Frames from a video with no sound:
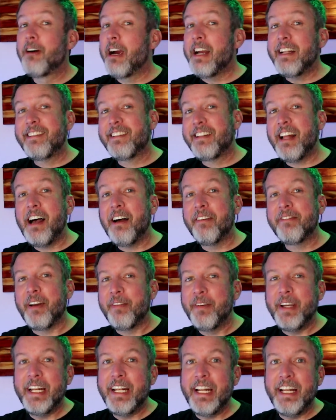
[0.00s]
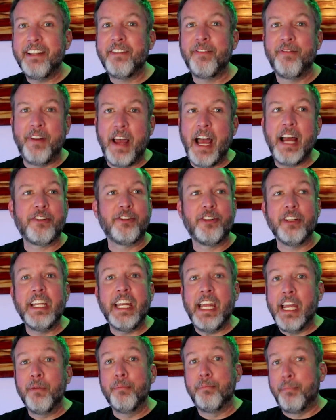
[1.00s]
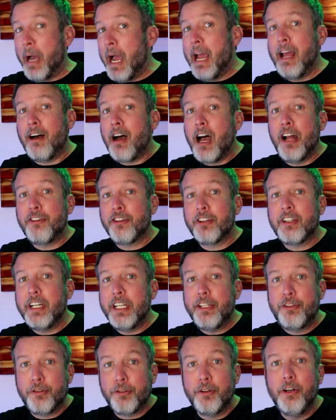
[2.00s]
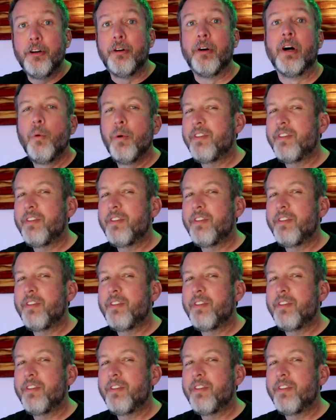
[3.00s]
Great stuff. I mean, it's factually and biologically true.